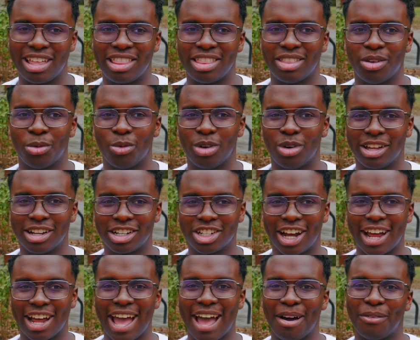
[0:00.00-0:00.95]
in
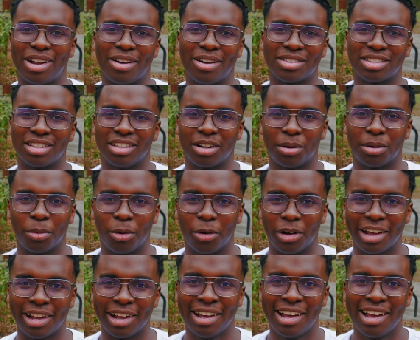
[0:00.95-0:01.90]
which I had when I was a little
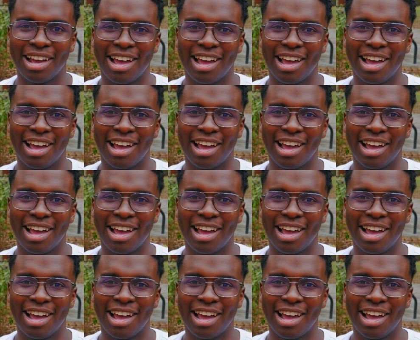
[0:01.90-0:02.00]
boy.